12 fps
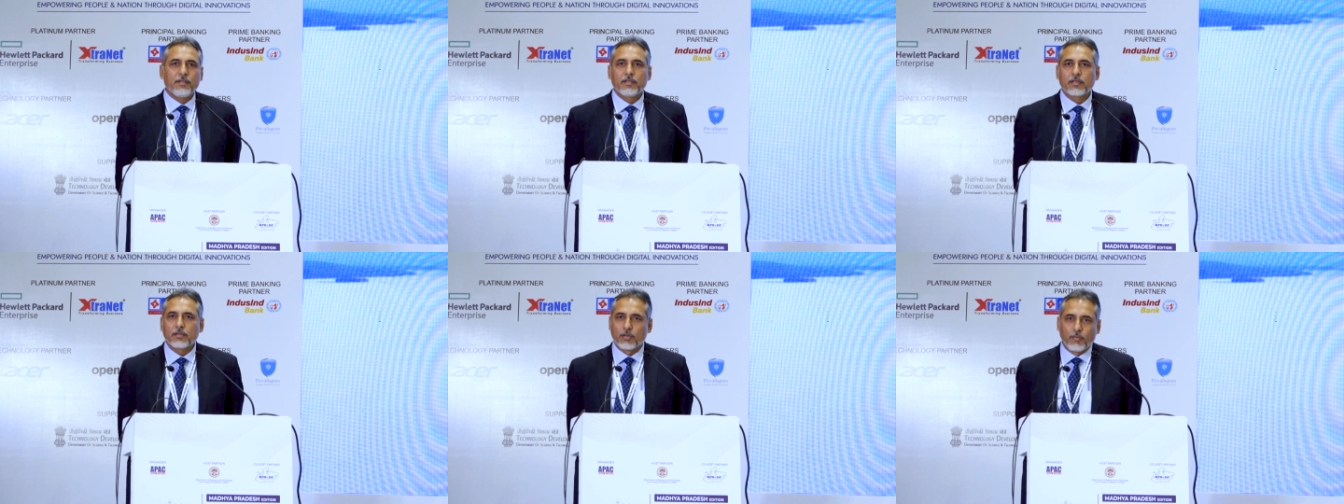
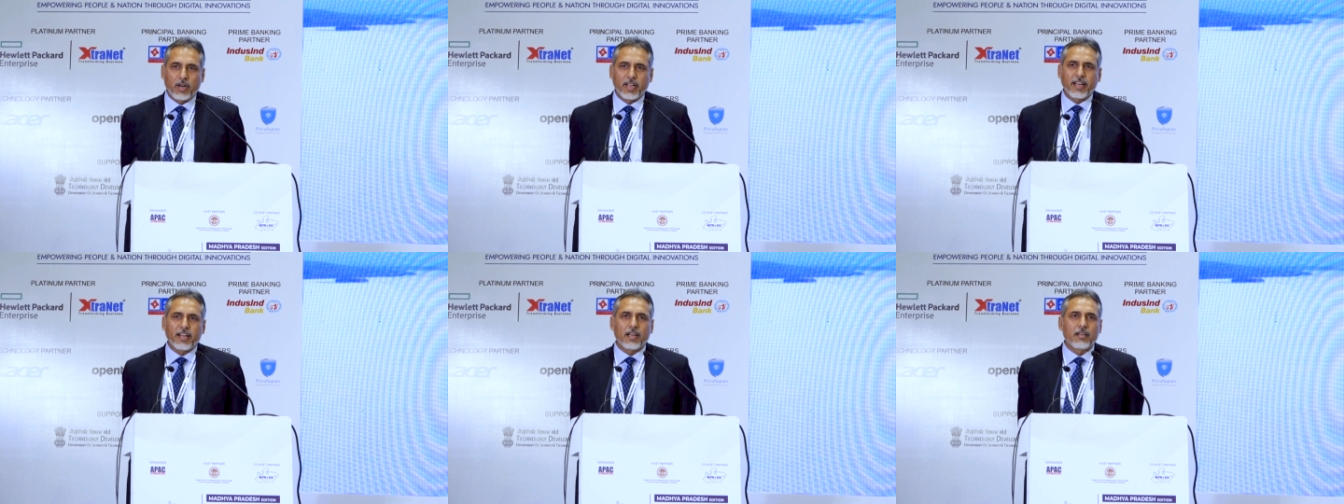good
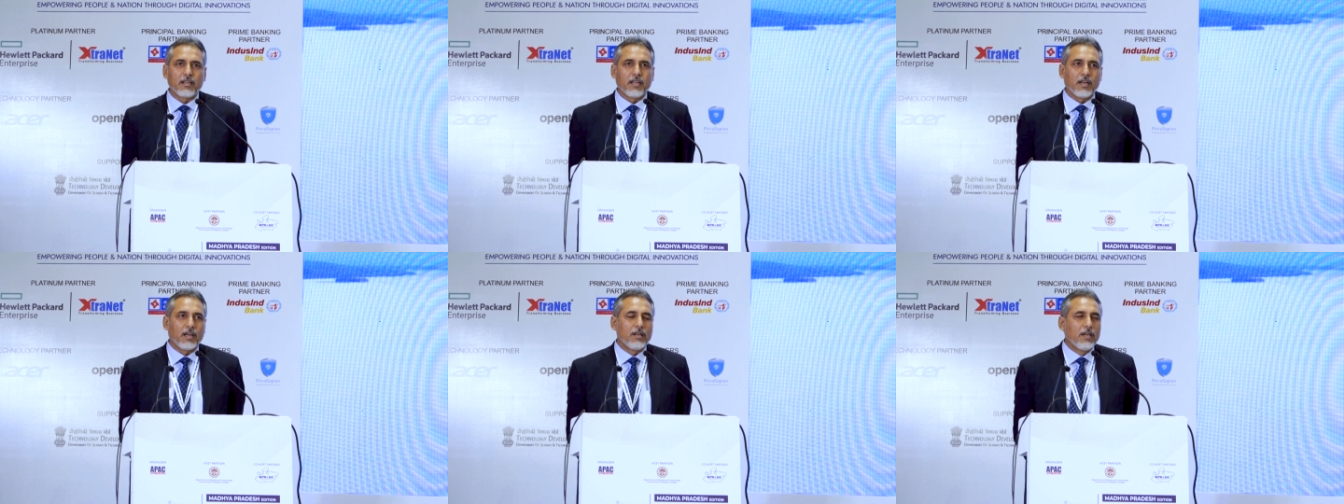morning and
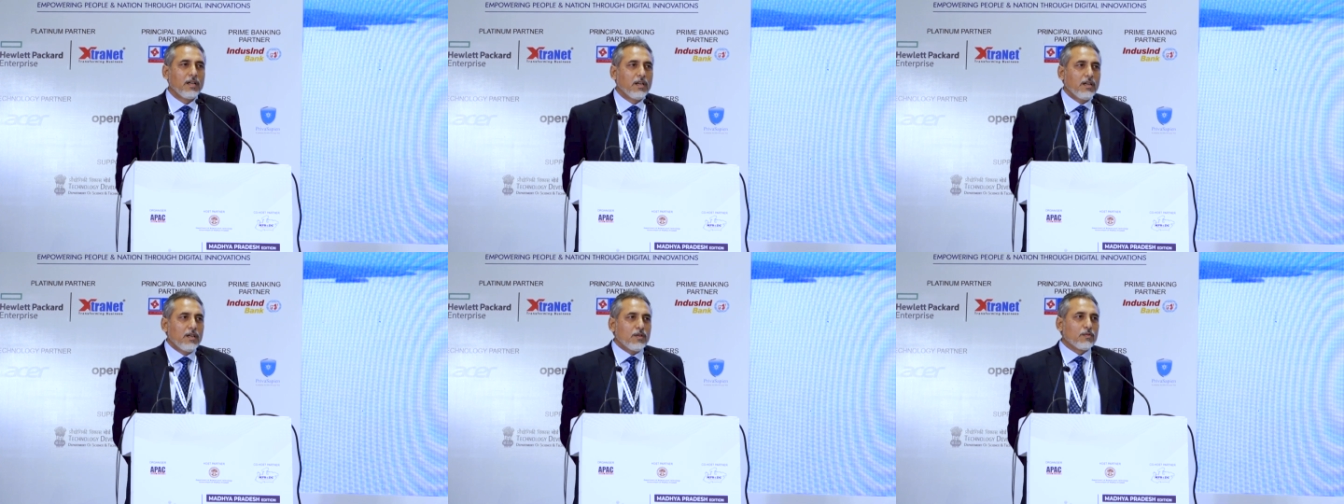uh,
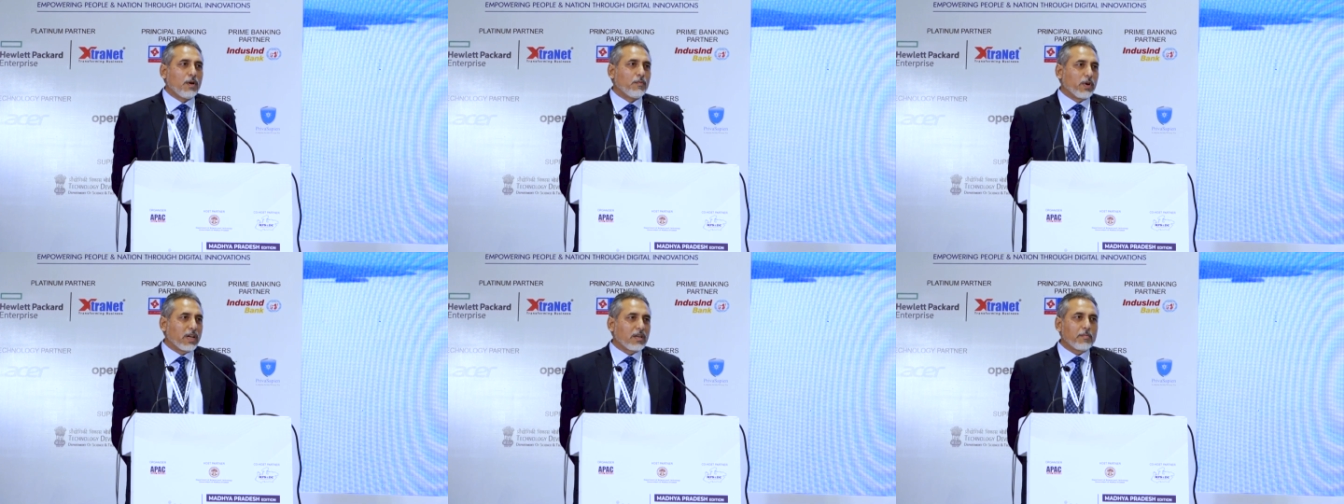warm
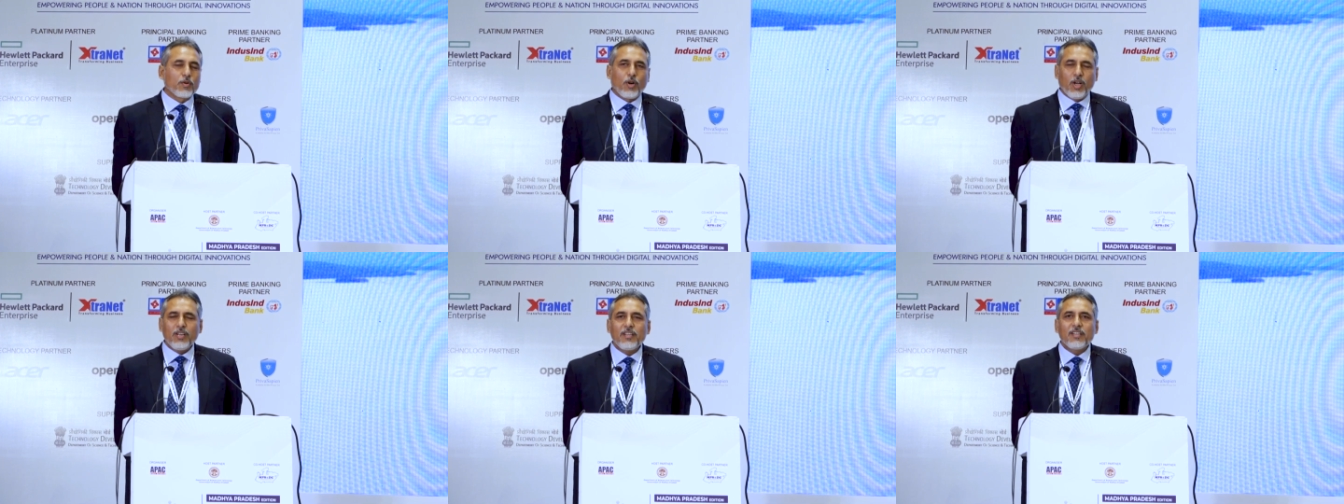welcome to
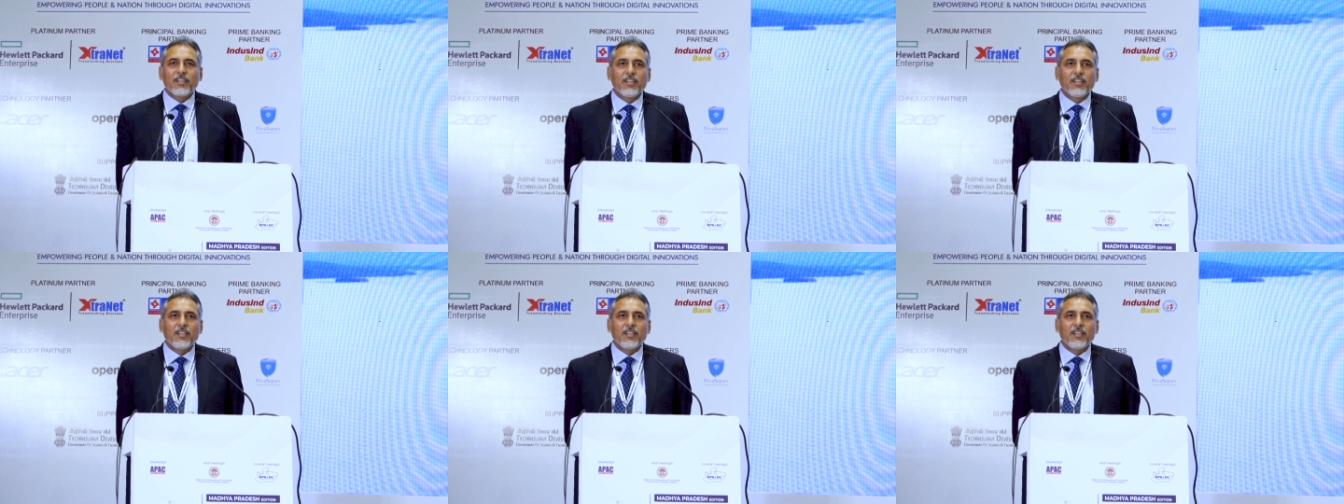all.